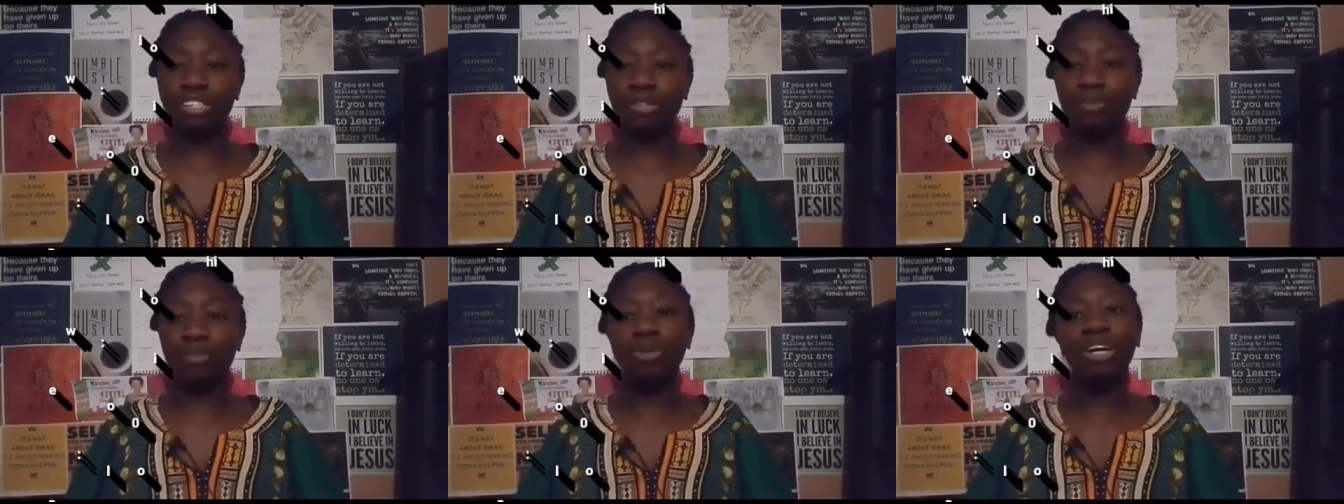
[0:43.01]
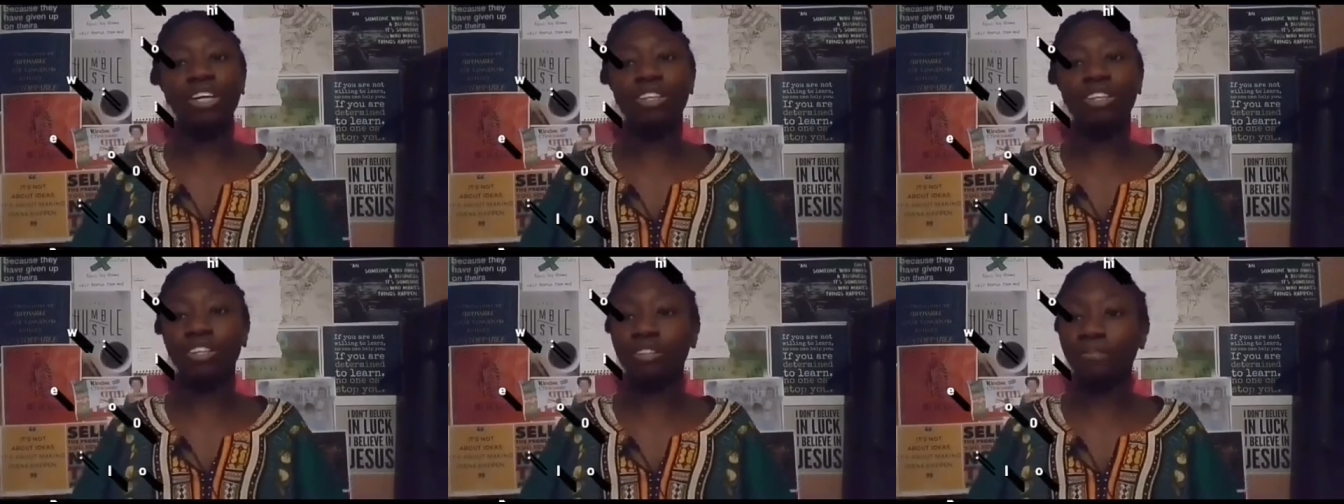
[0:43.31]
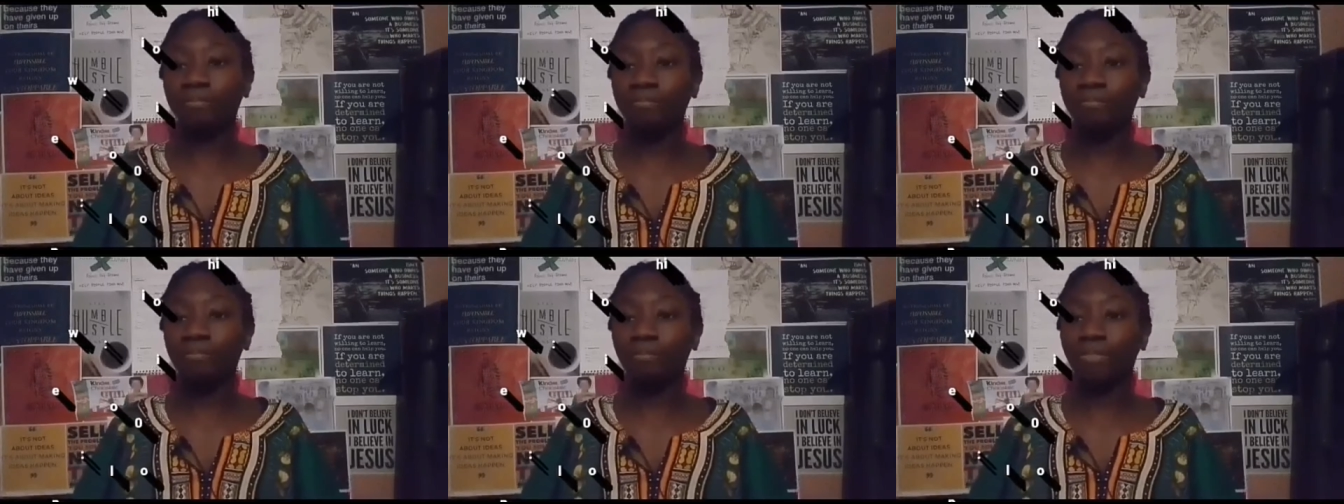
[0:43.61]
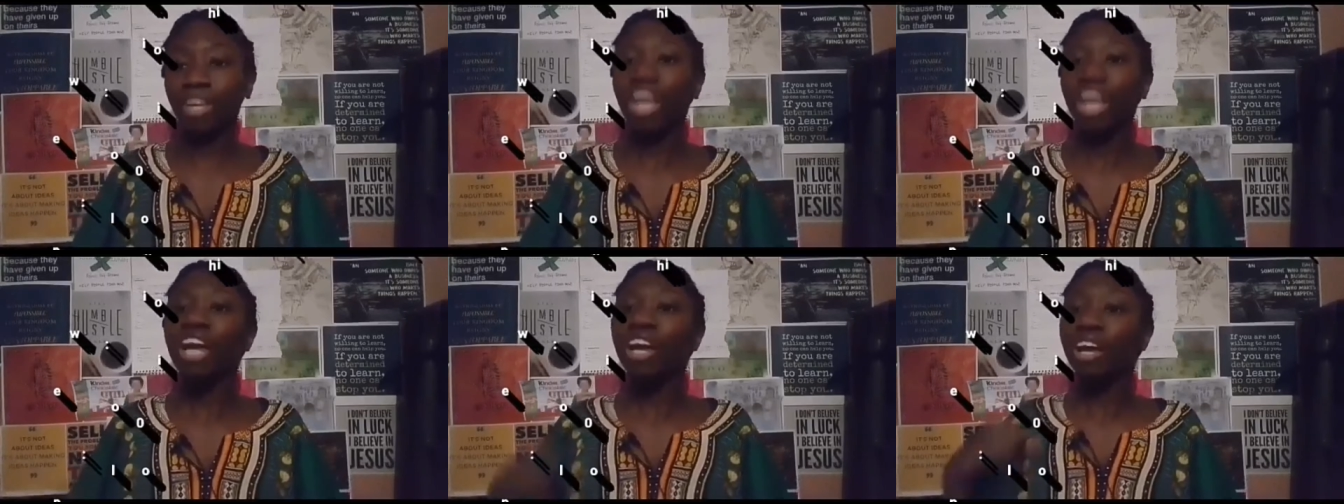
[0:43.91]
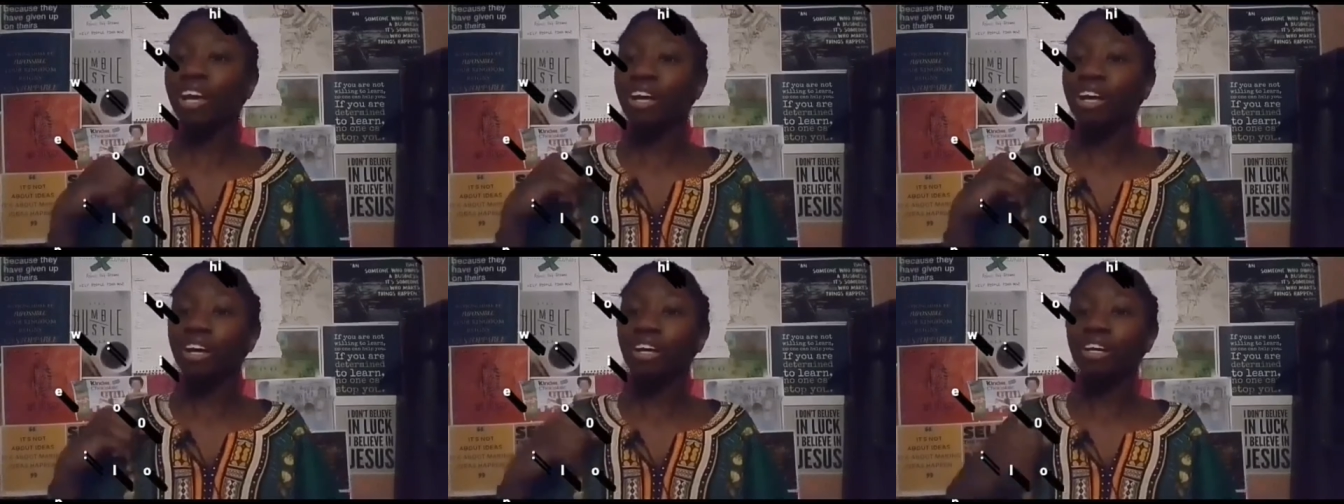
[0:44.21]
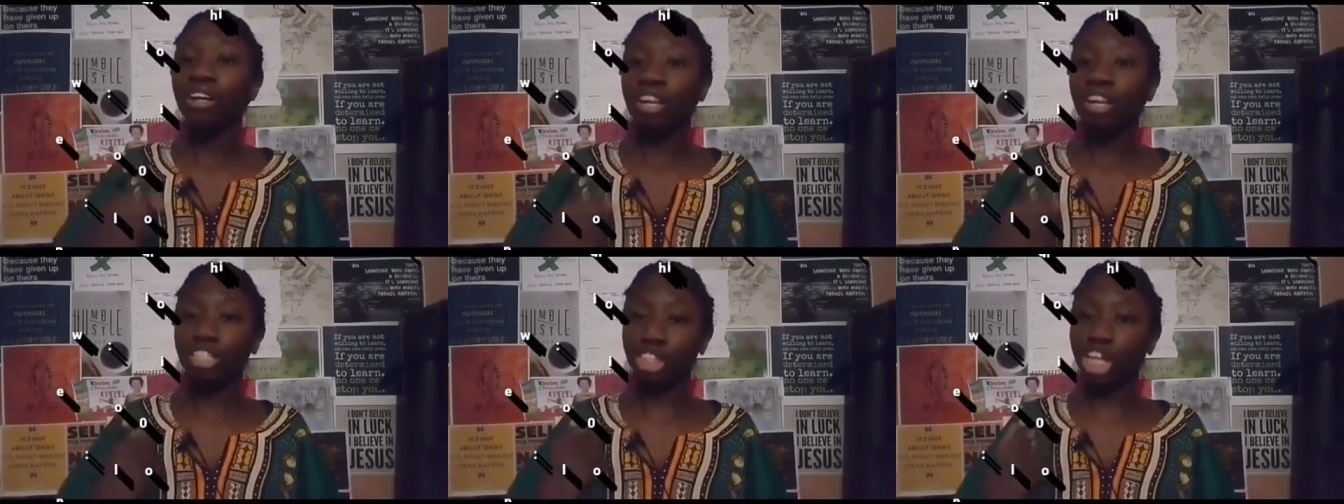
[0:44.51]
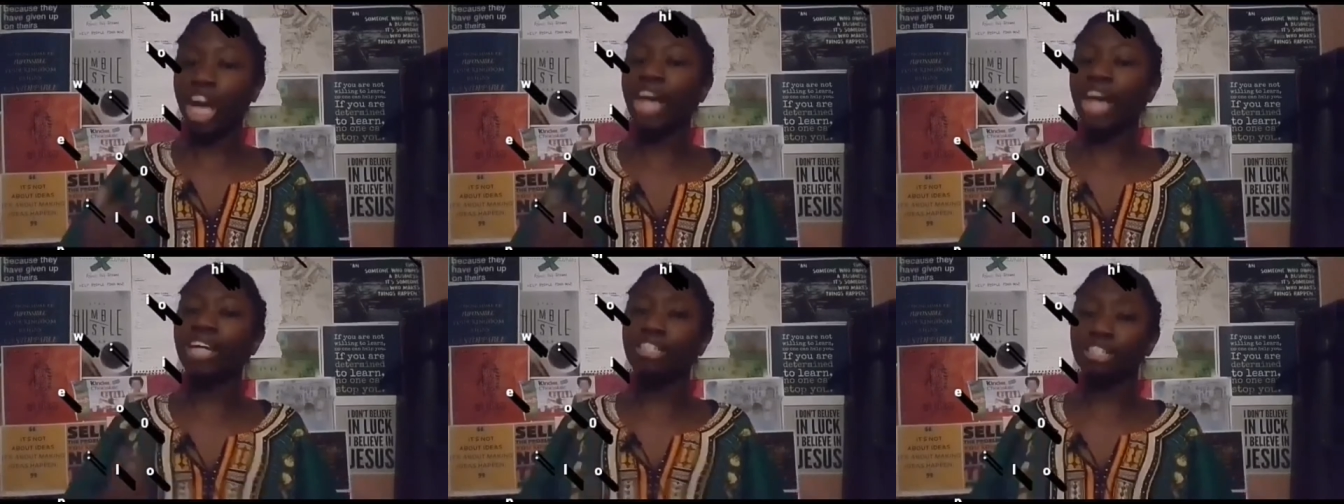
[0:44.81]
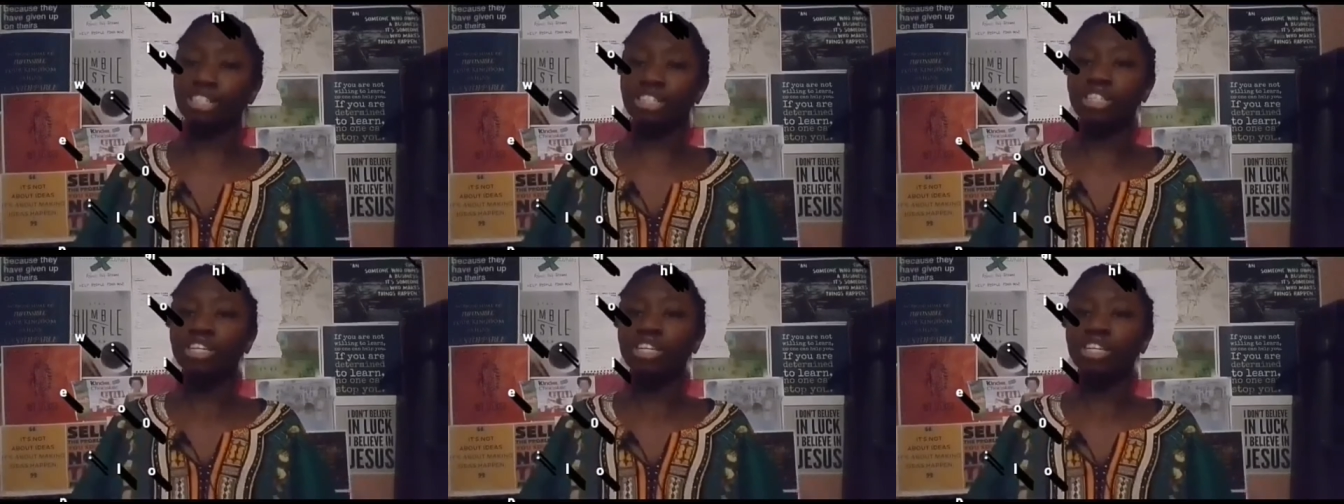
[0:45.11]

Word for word: with a change.